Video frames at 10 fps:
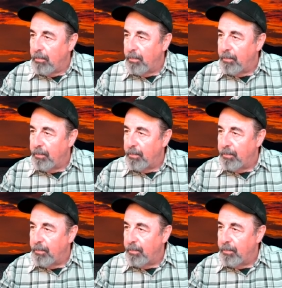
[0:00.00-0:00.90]

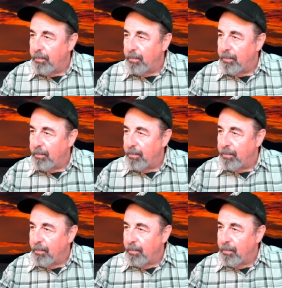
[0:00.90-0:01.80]
No one is speaking in this clip.